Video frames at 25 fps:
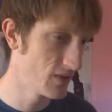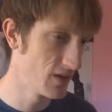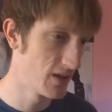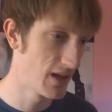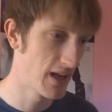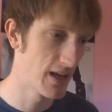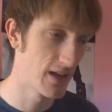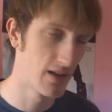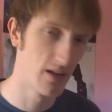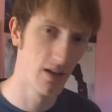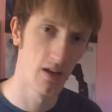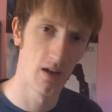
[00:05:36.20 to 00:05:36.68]

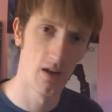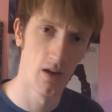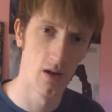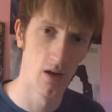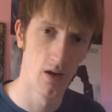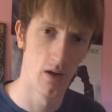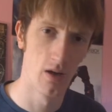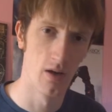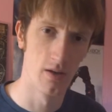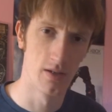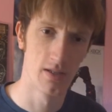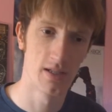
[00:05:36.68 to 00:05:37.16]
like
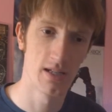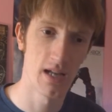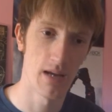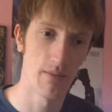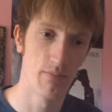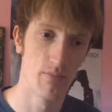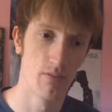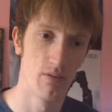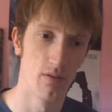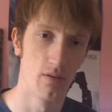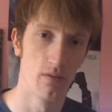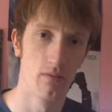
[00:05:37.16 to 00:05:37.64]
a
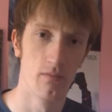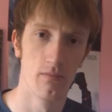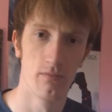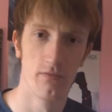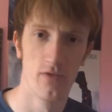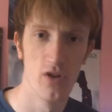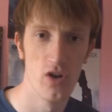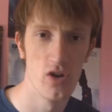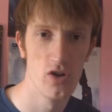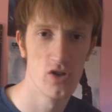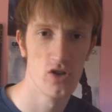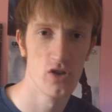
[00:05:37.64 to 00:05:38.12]
separate
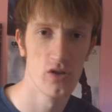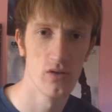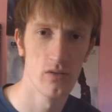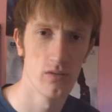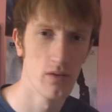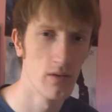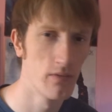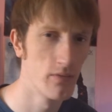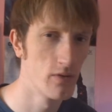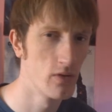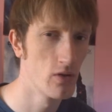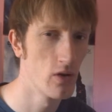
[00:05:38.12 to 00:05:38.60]

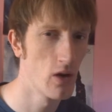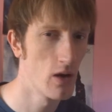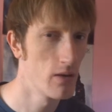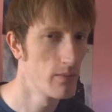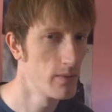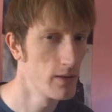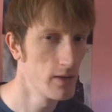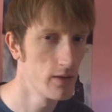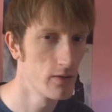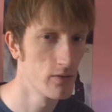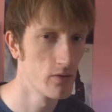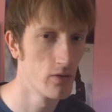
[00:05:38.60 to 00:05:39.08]
version, if you know
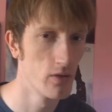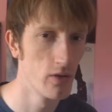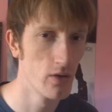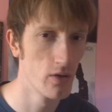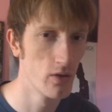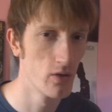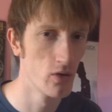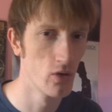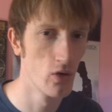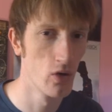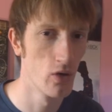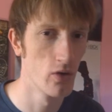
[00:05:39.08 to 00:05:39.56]
what I mean. So
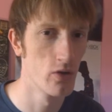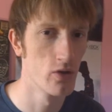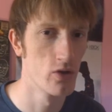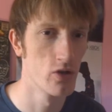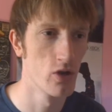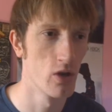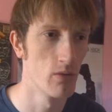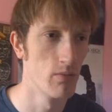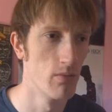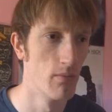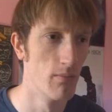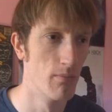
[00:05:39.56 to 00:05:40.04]
you can go to the
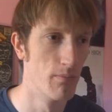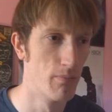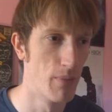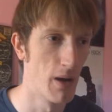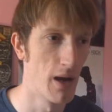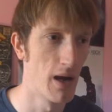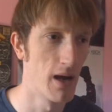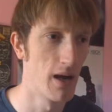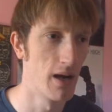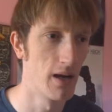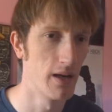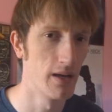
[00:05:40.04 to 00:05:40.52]
shop and
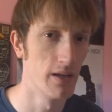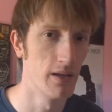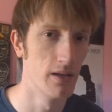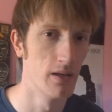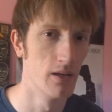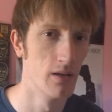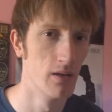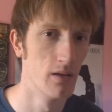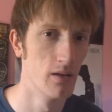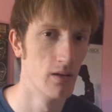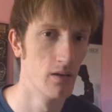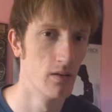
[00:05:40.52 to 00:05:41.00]
buy
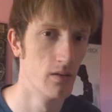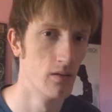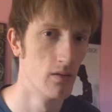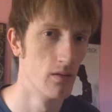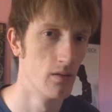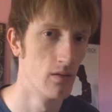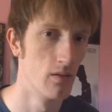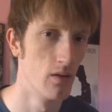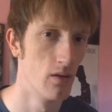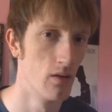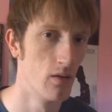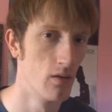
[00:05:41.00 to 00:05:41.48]

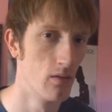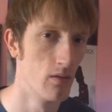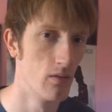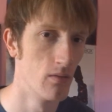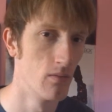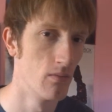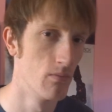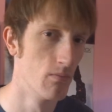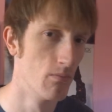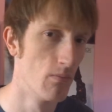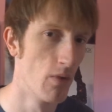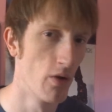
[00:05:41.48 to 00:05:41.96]

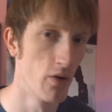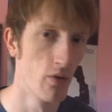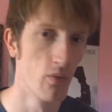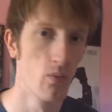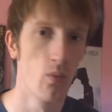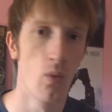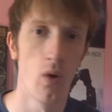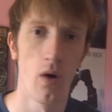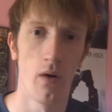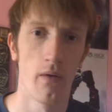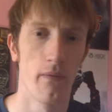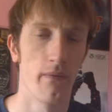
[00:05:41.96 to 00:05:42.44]

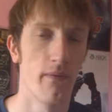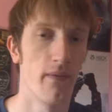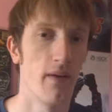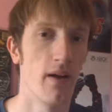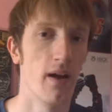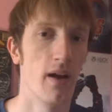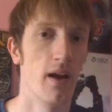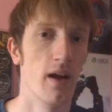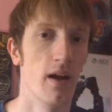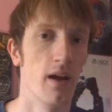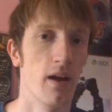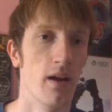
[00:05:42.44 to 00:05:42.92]
Modern
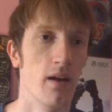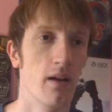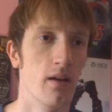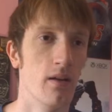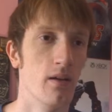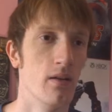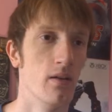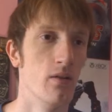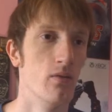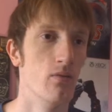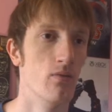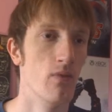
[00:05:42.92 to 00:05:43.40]
Warfare
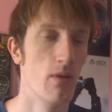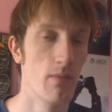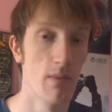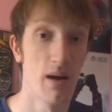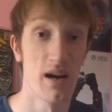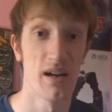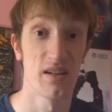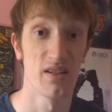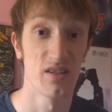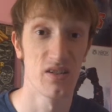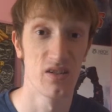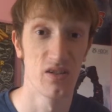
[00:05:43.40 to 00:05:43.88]

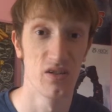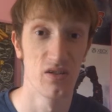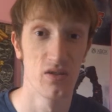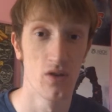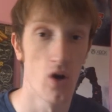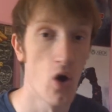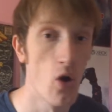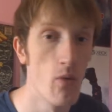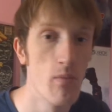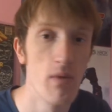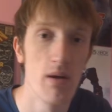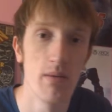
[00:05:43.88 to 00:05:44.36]

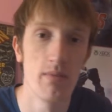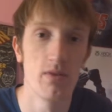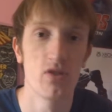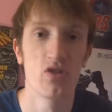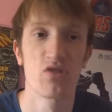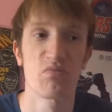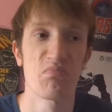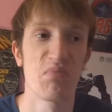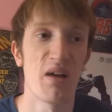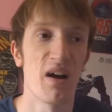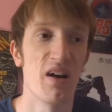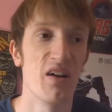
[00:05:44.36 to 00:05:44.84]
Remastered, or maybe
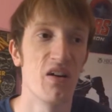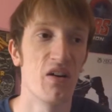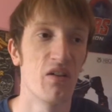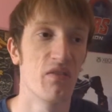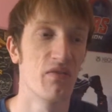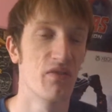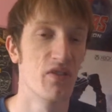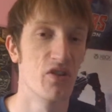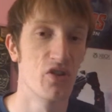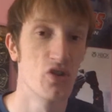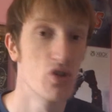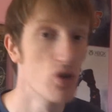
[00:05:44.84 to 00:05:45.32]
just buy it
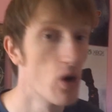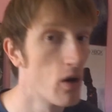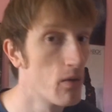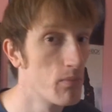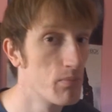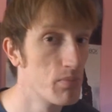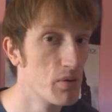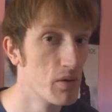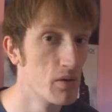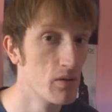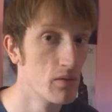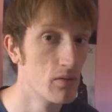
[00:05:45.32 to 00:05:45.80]
off the
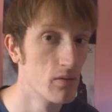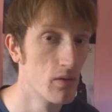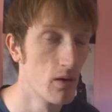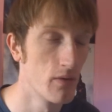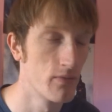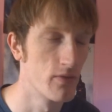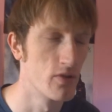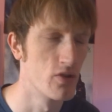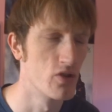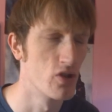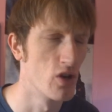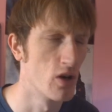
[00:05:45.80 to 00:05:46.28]

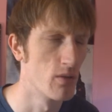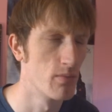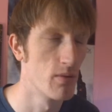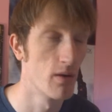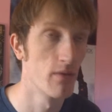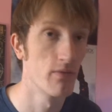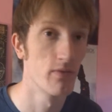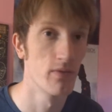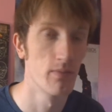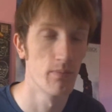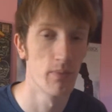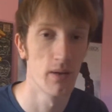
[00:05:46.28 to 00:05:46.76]

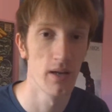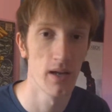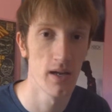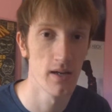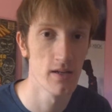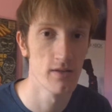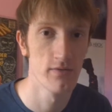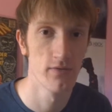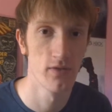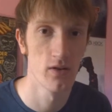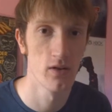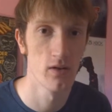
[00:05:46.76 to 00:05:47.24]

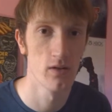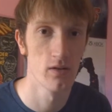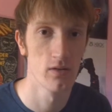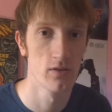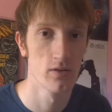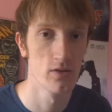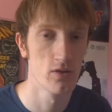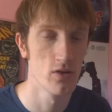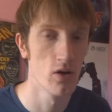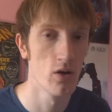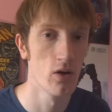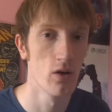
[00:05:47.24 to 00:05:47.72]

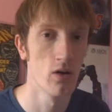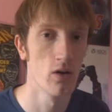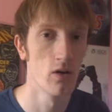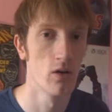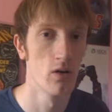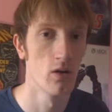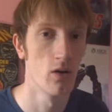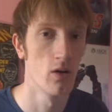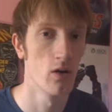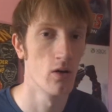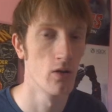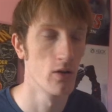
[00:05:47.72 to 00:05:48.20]
PS4
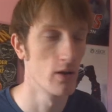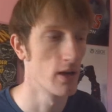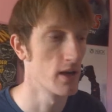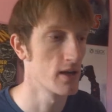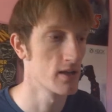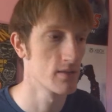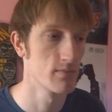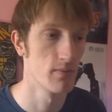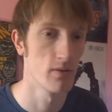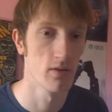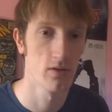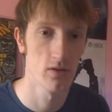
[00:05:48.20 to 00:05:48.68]
store or the
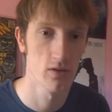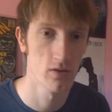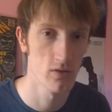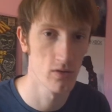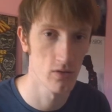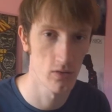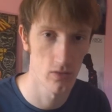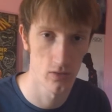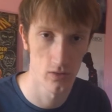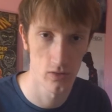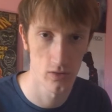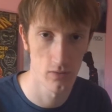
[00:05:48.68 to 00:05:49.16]

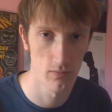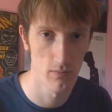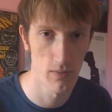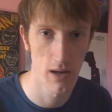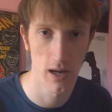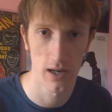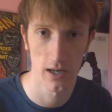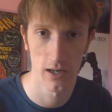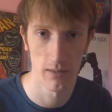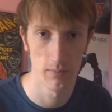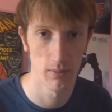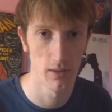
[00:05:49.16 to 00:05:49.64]
Xbox
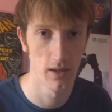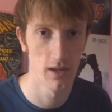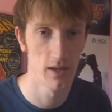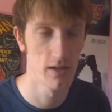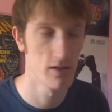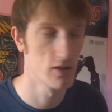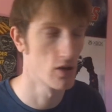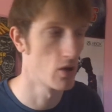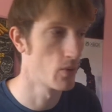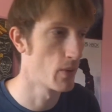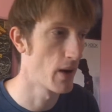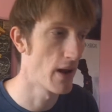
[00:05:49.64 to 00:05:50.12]

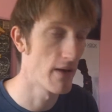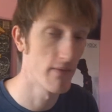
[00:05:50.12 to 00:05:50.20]
Marketplace or